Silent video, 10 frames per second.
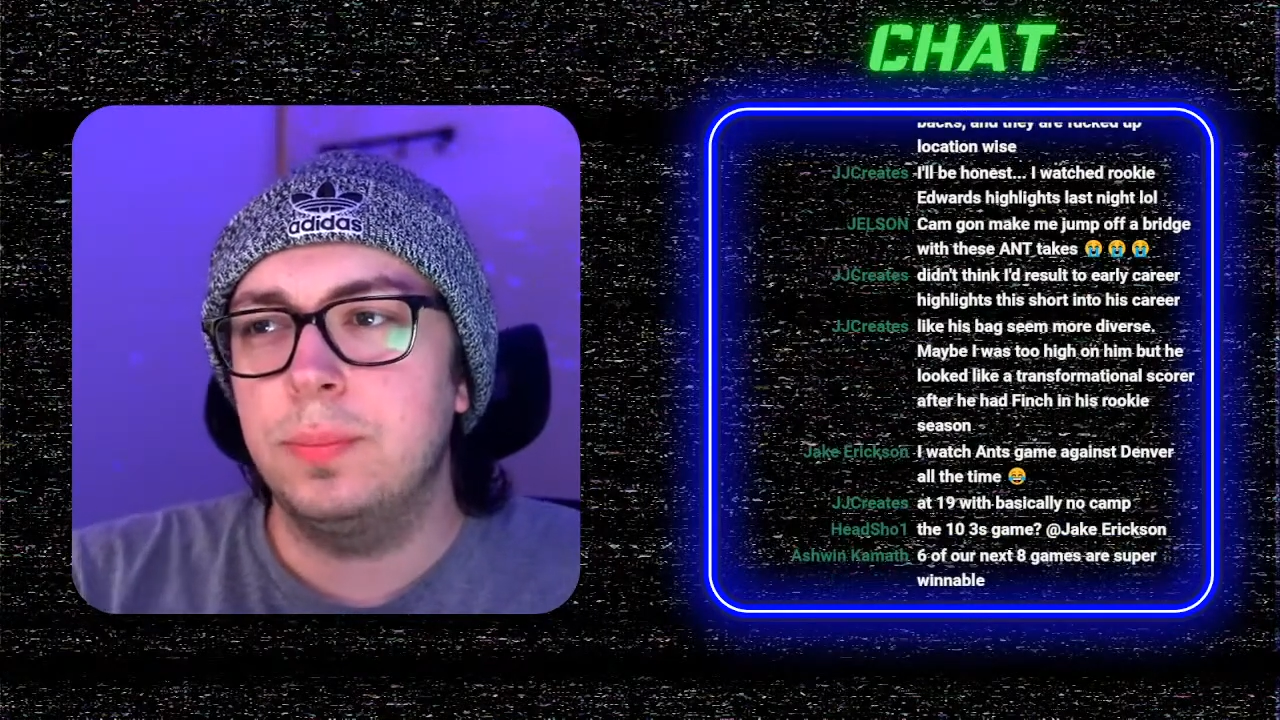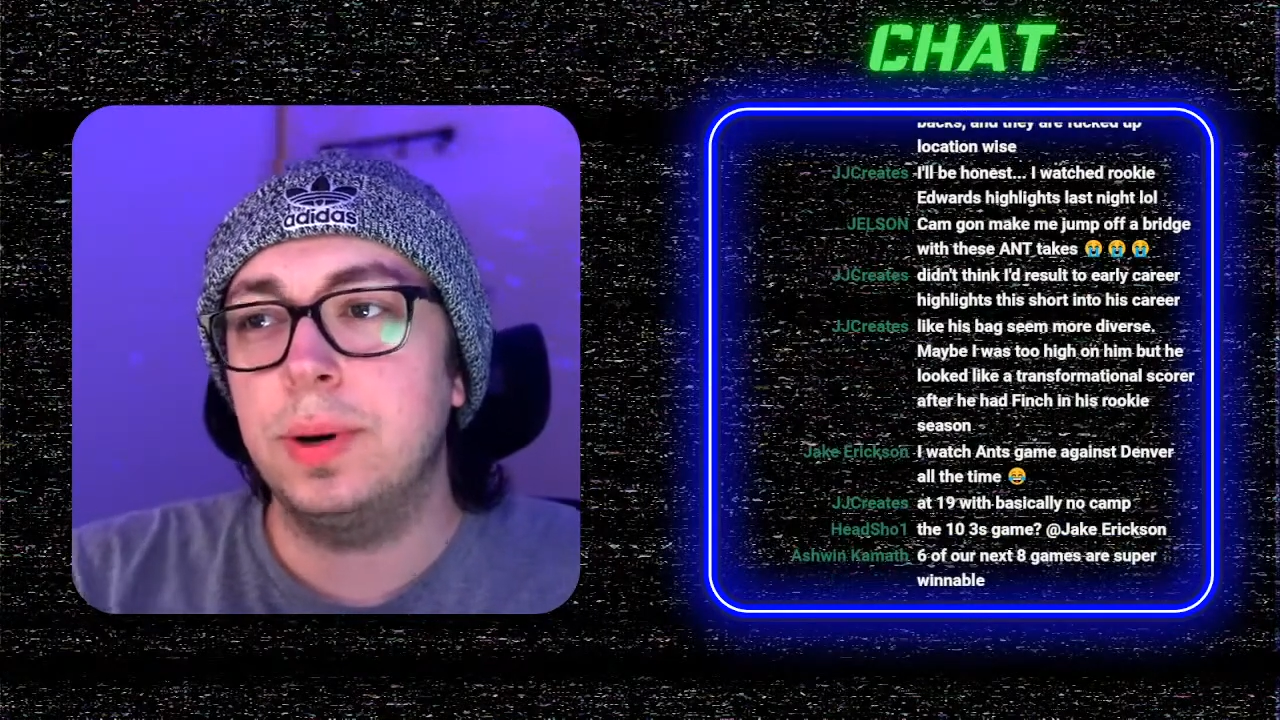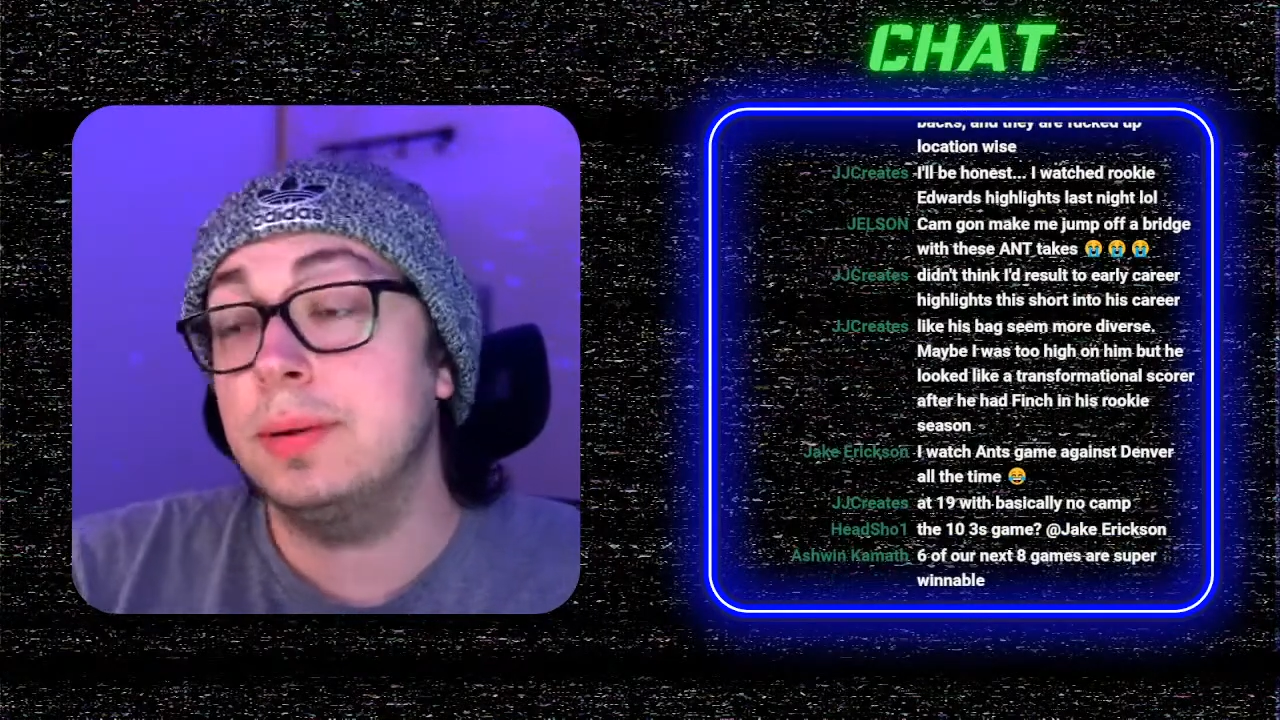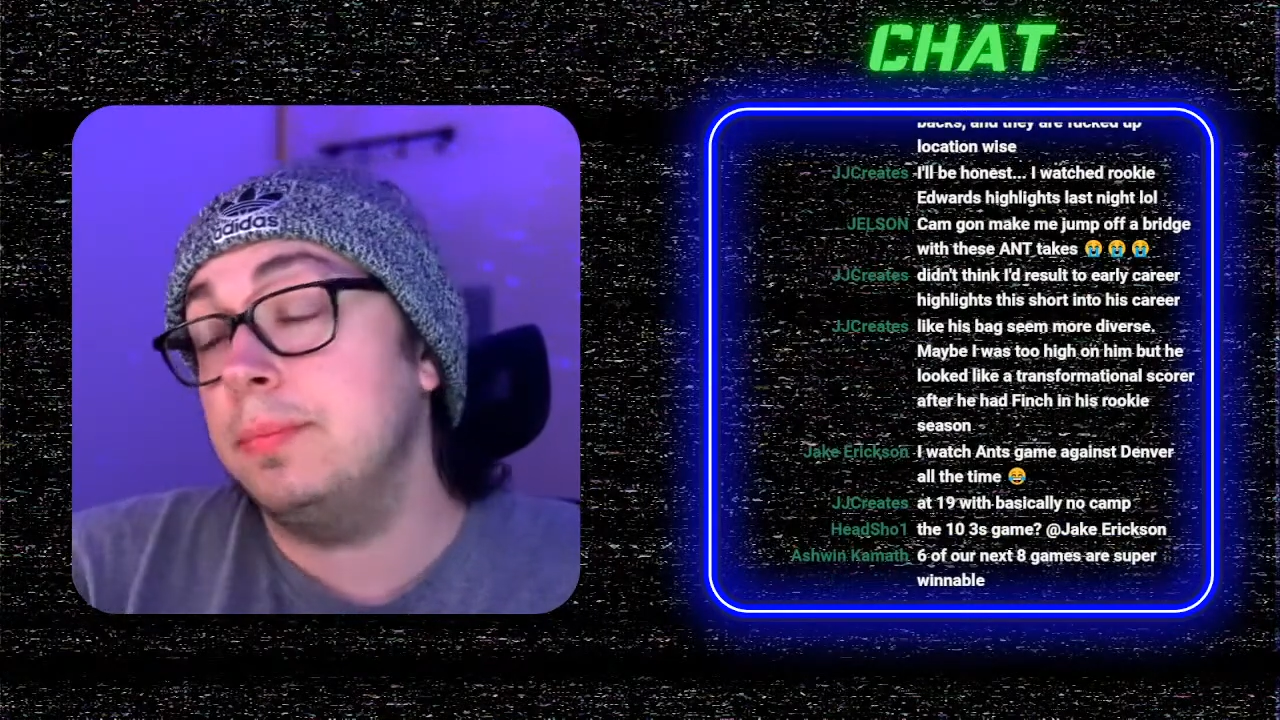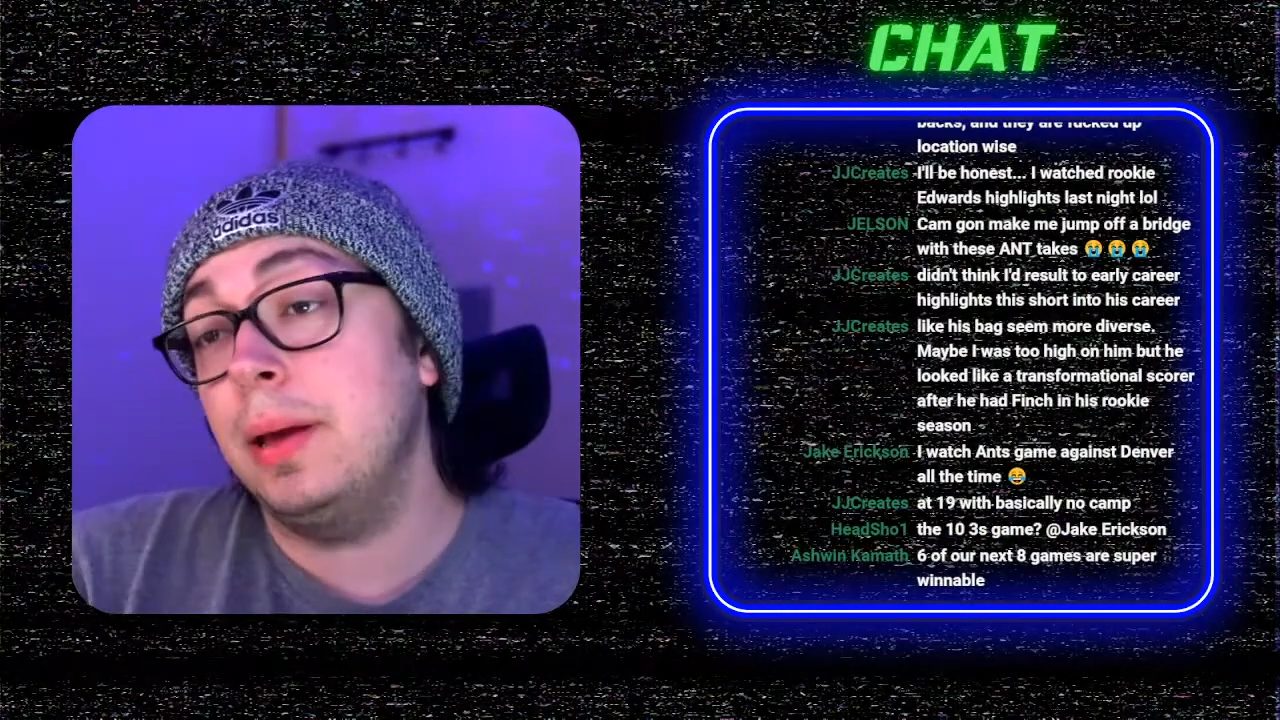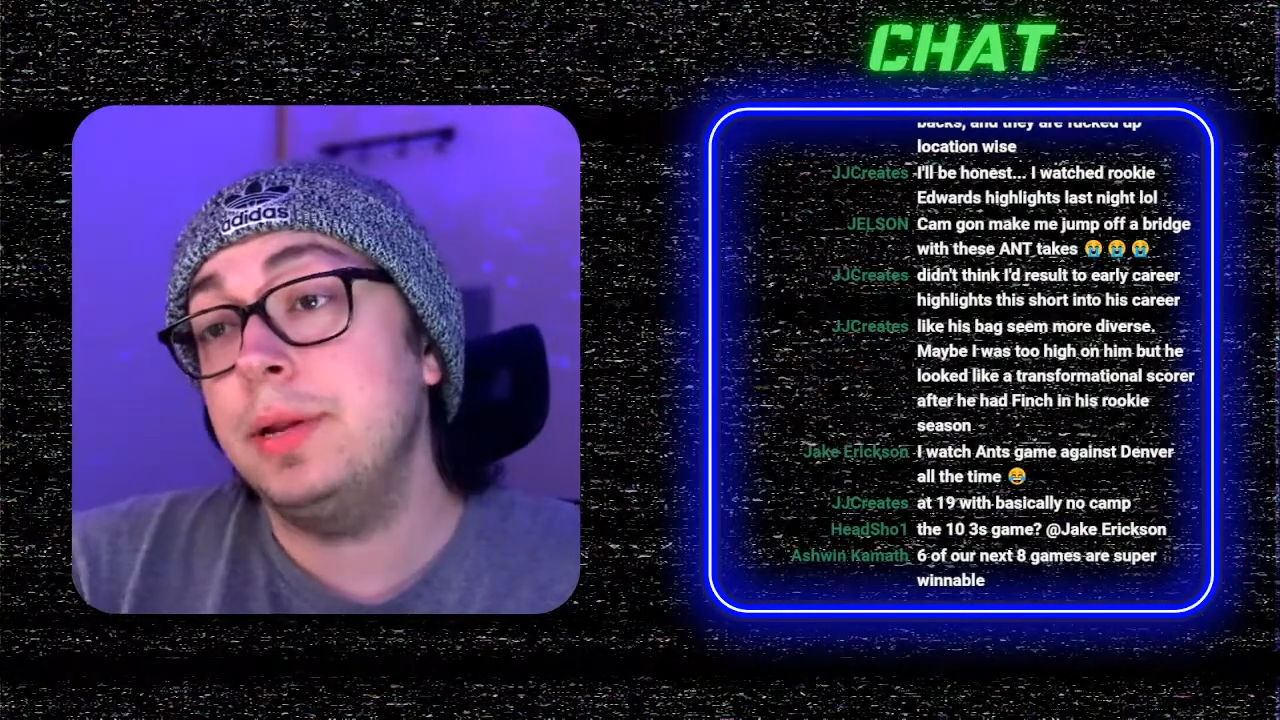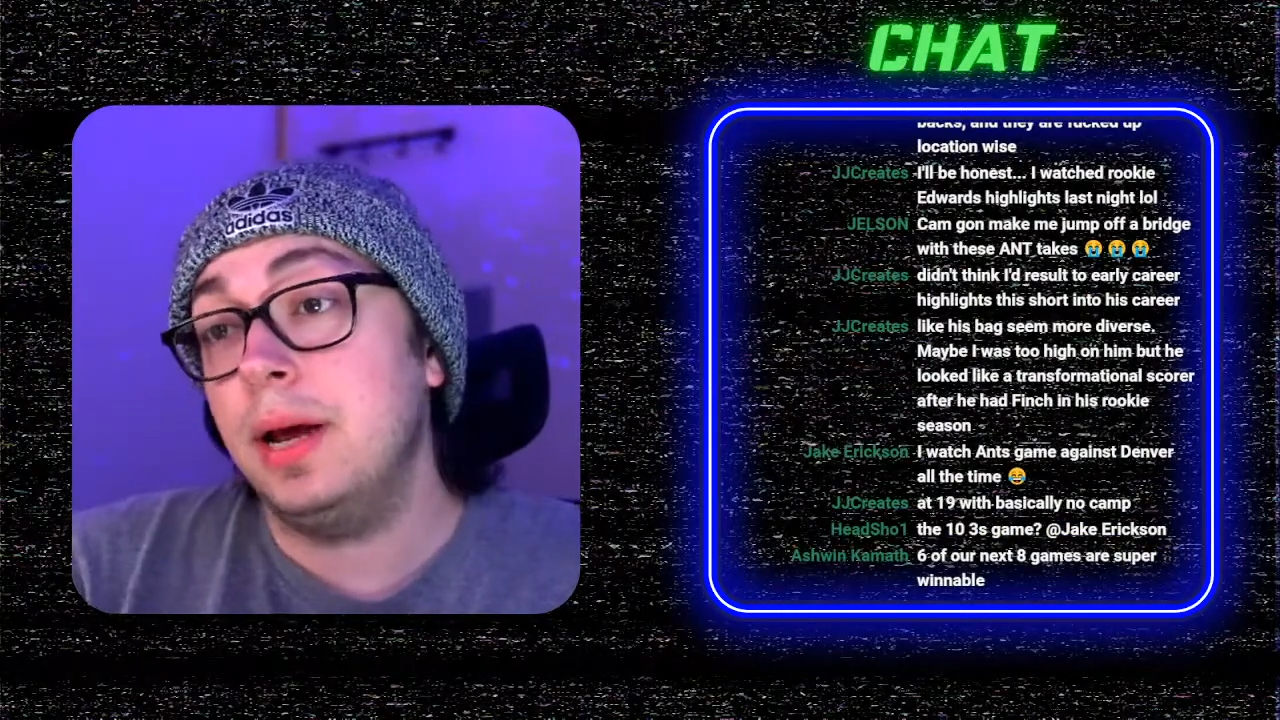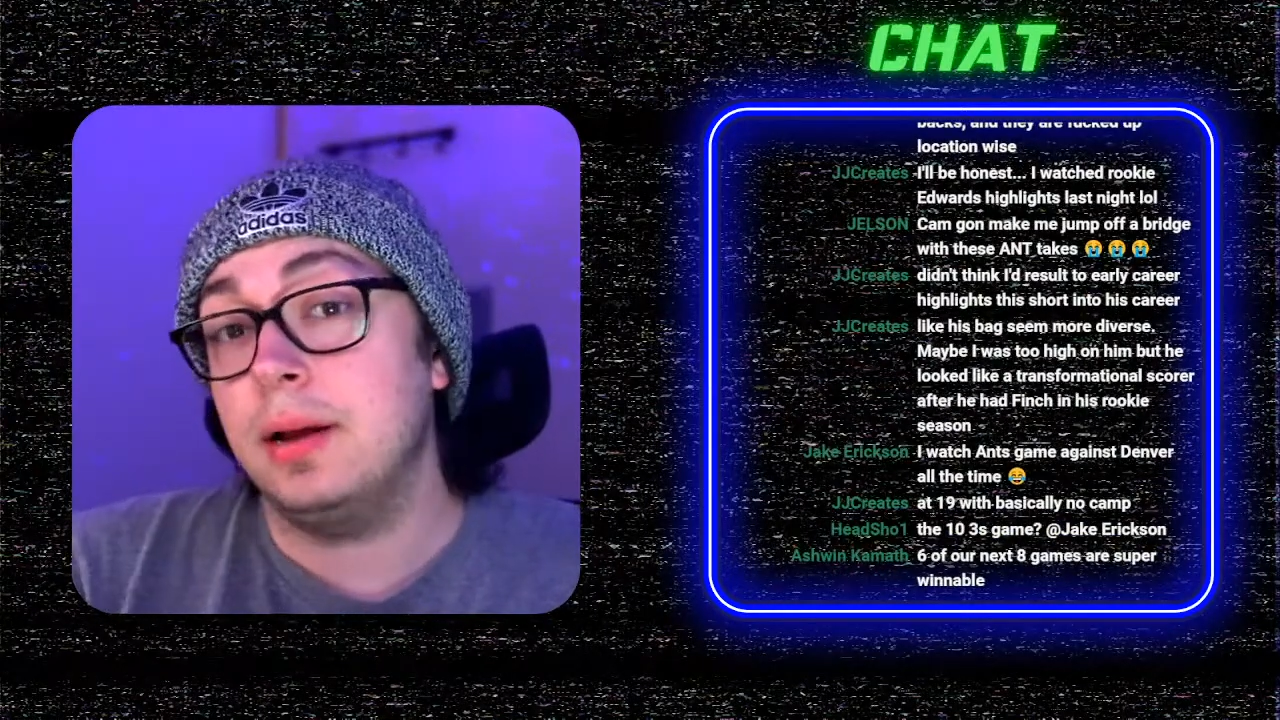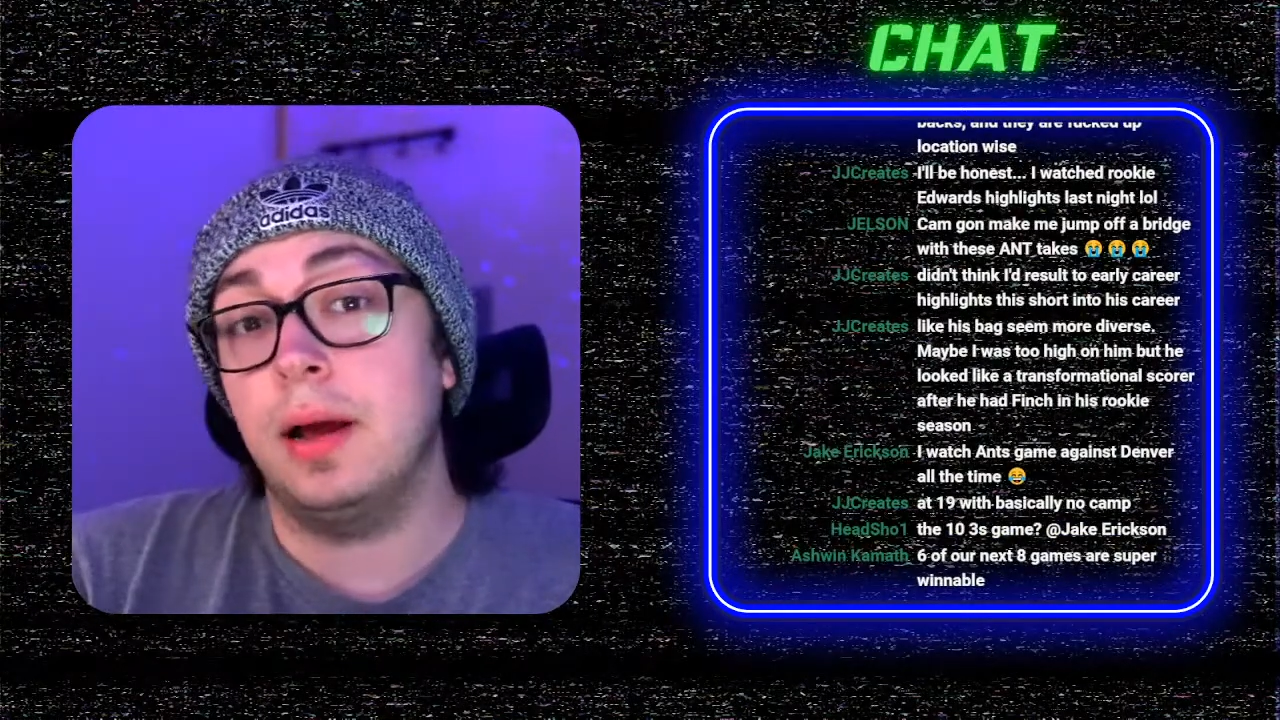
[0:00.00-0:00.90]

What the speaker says: but maybe not.